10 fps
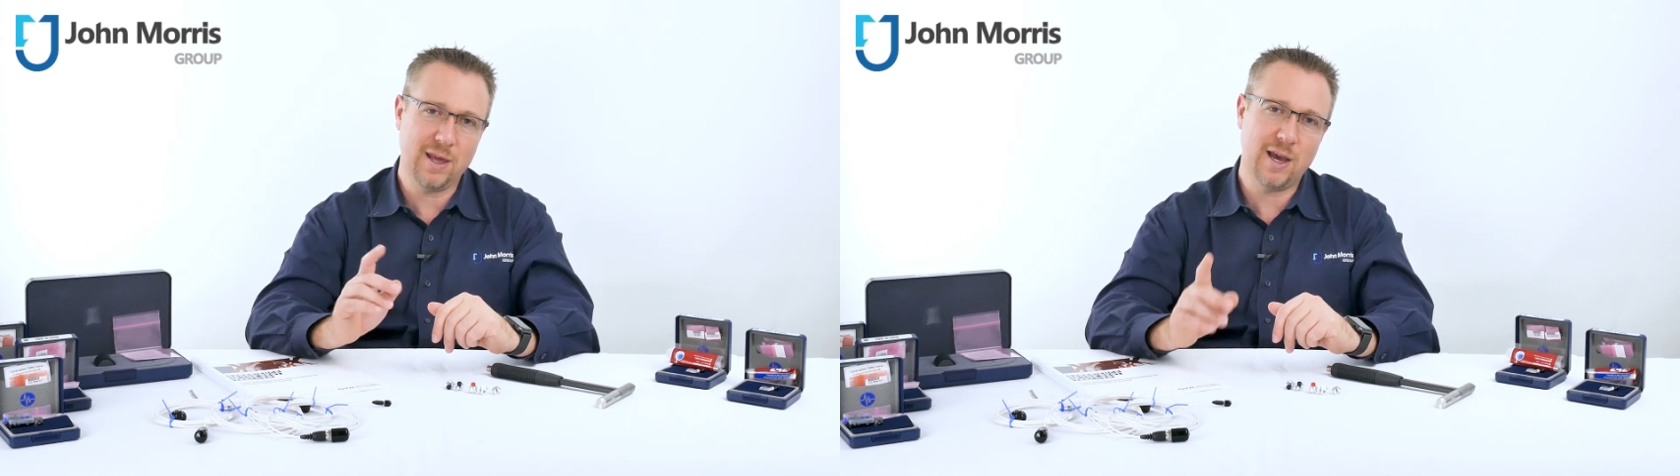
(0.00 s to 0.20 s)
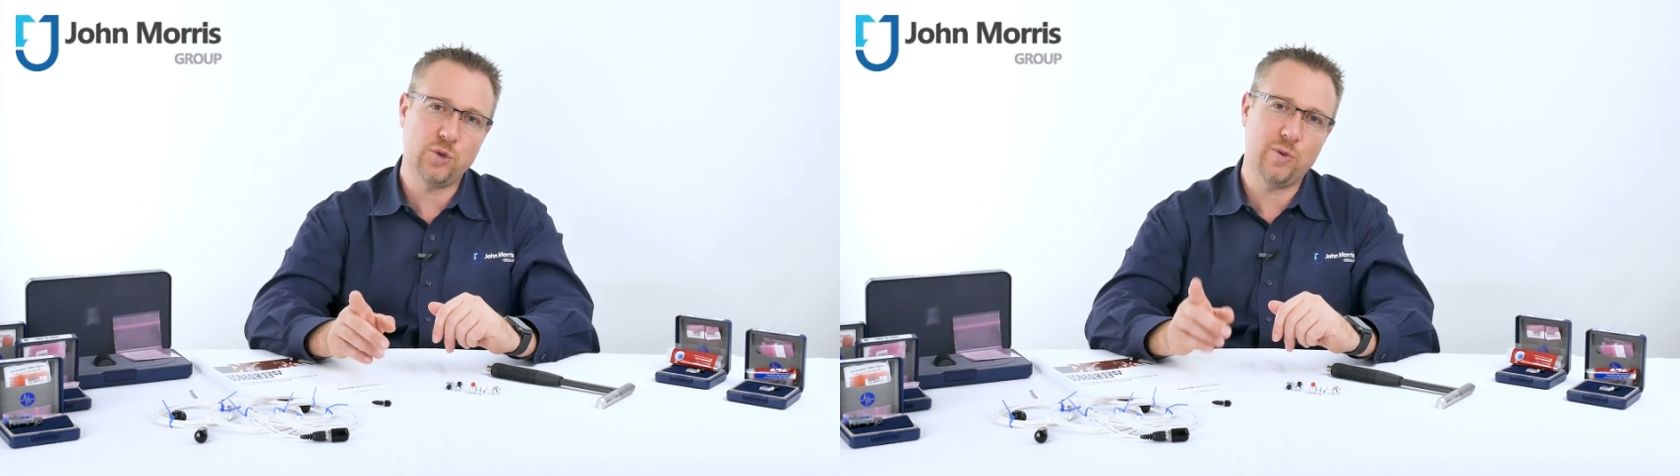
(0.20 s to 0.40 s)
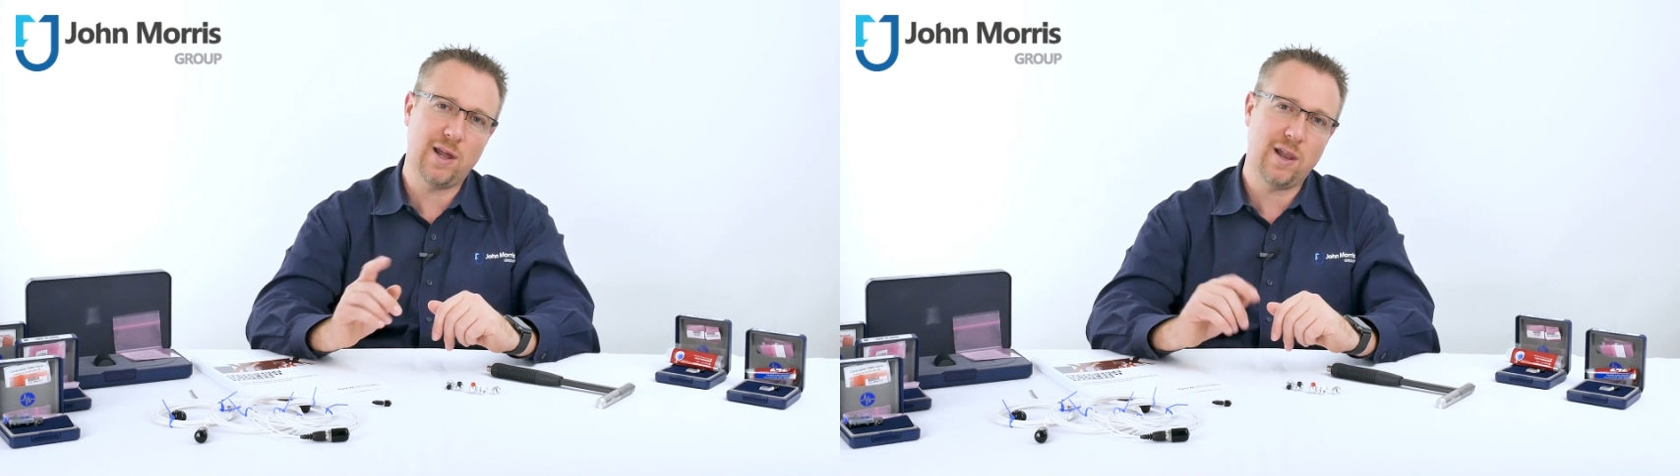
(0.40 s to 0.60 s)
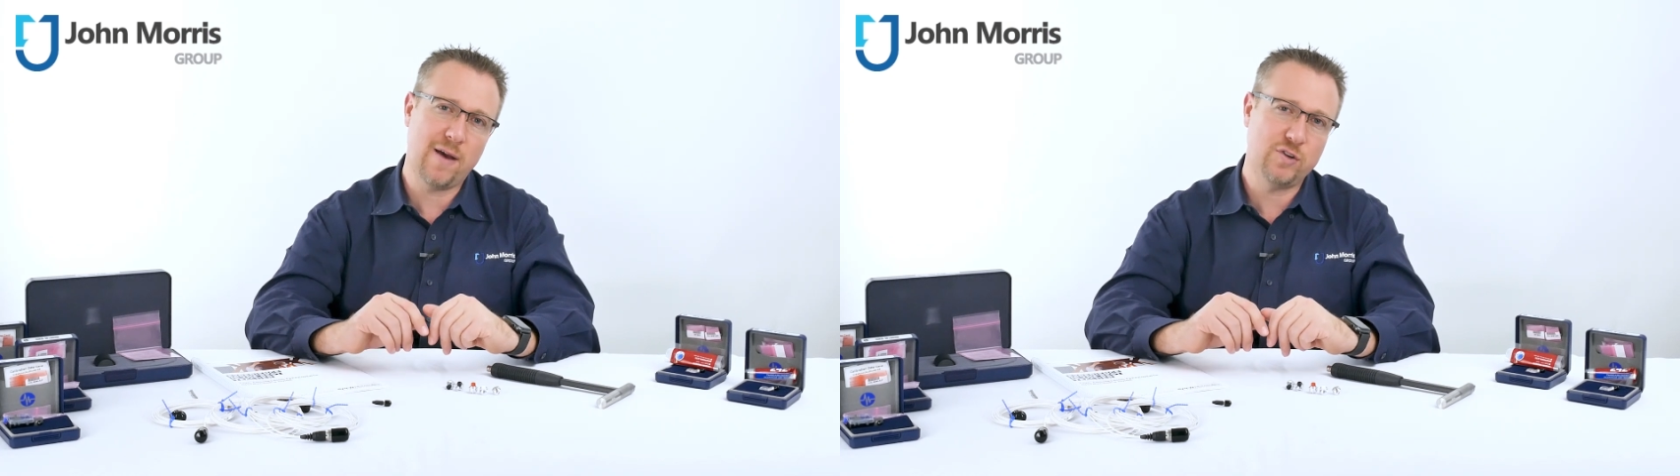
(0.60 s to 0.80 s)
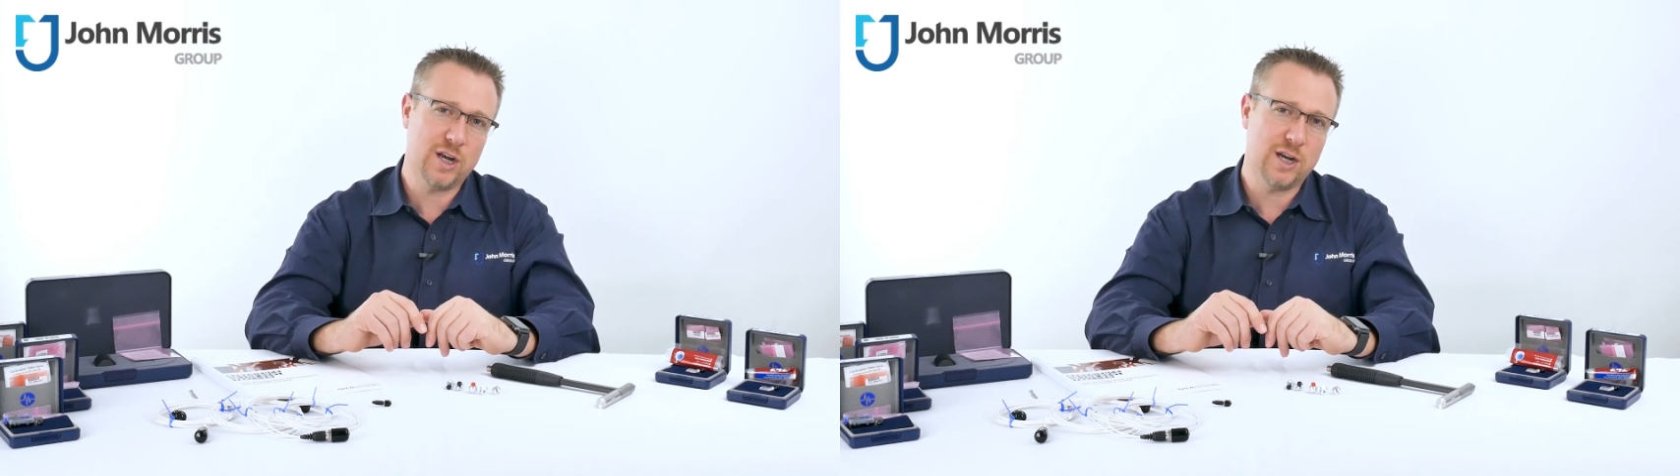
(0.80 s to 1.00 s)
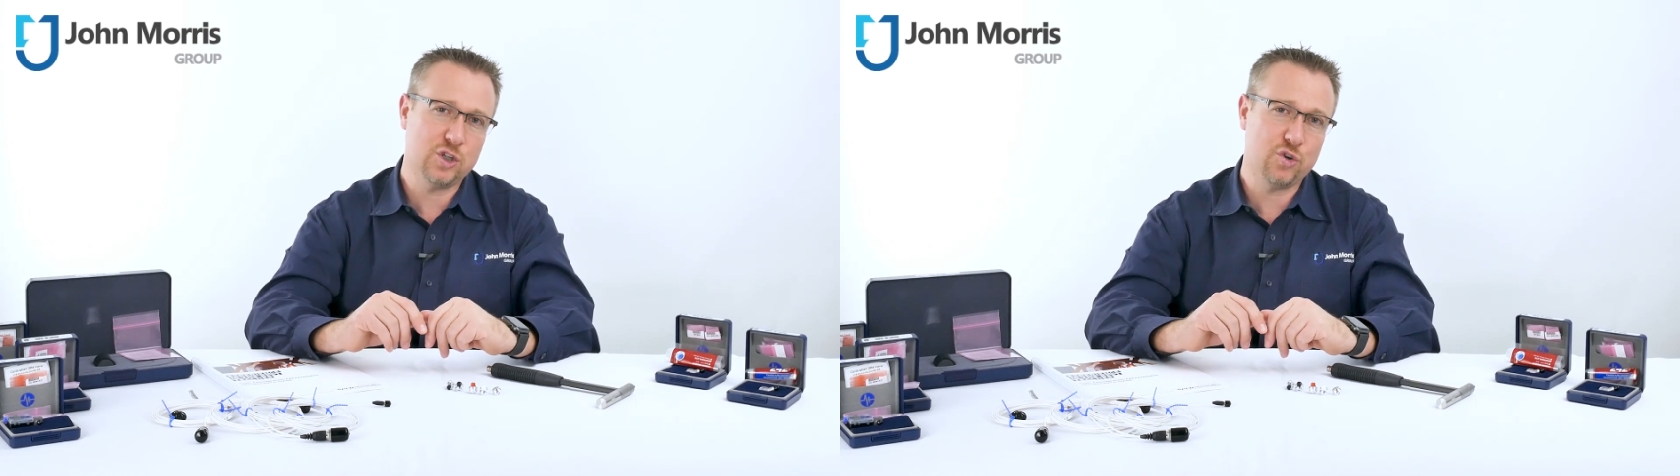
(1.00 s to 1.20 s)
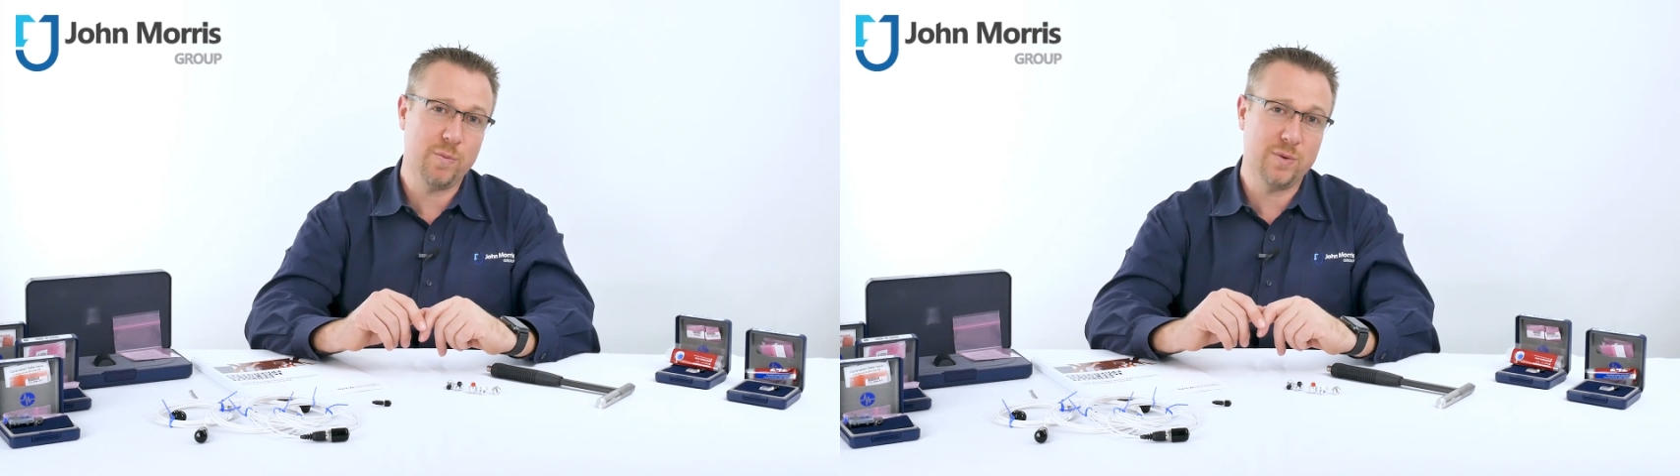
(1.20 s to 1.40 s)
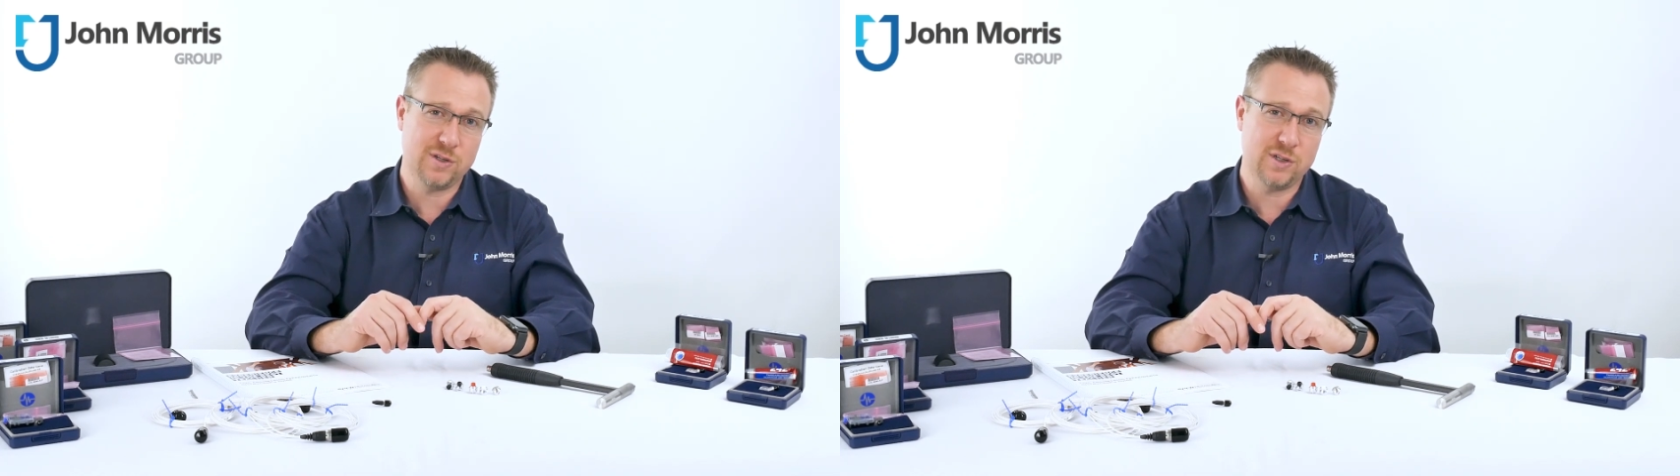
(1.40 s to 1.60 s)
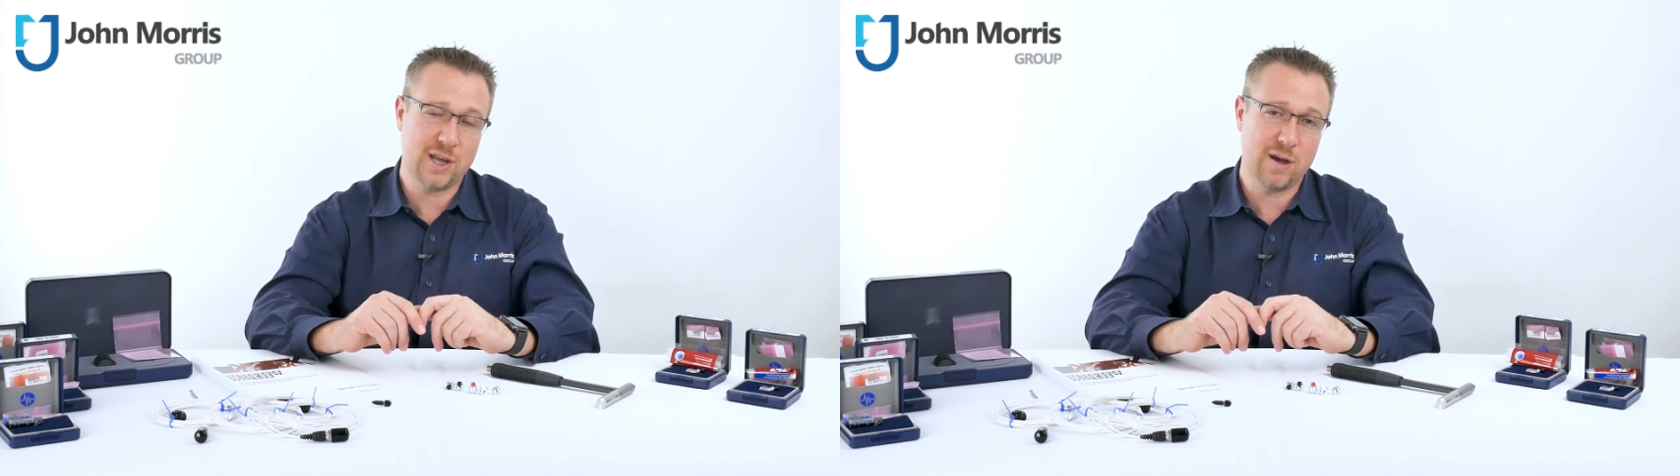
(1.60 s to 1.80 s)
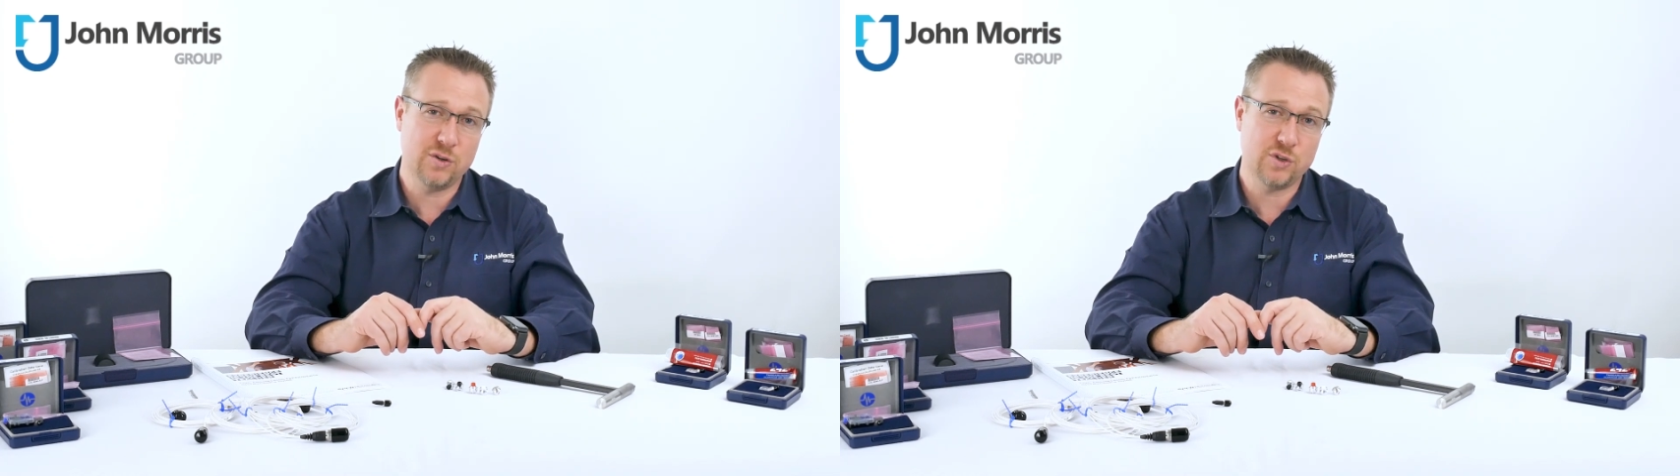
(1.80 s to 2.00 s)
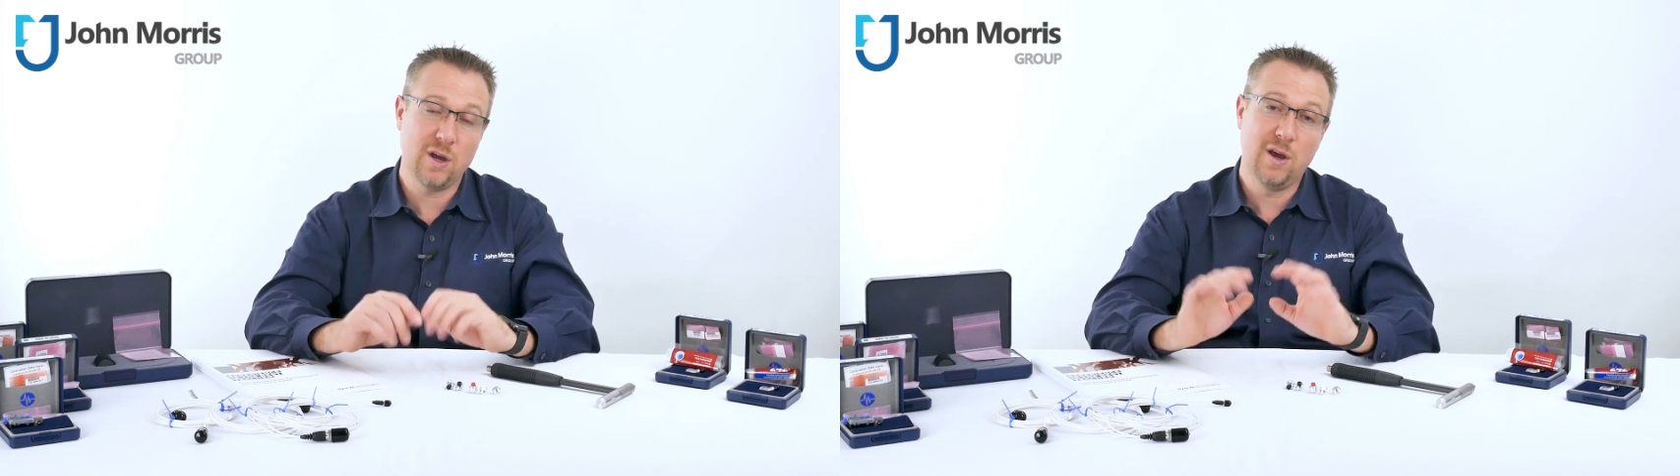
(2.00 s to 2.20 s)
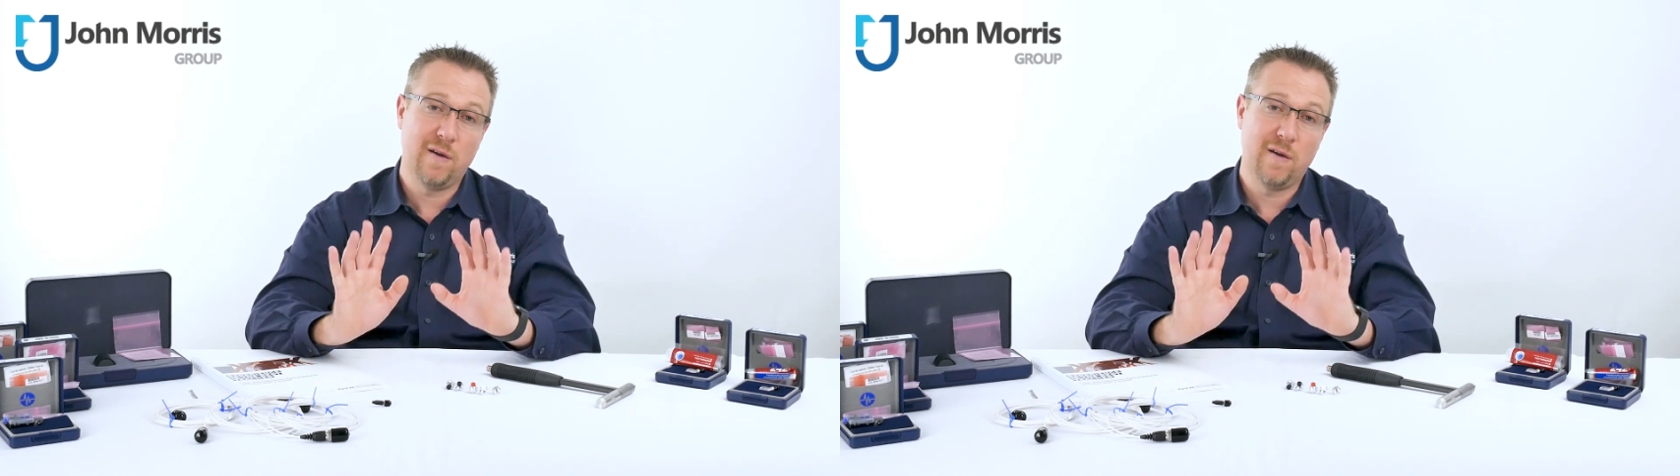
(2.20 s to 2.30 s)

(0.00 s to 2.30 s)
engage with our live chat during business hours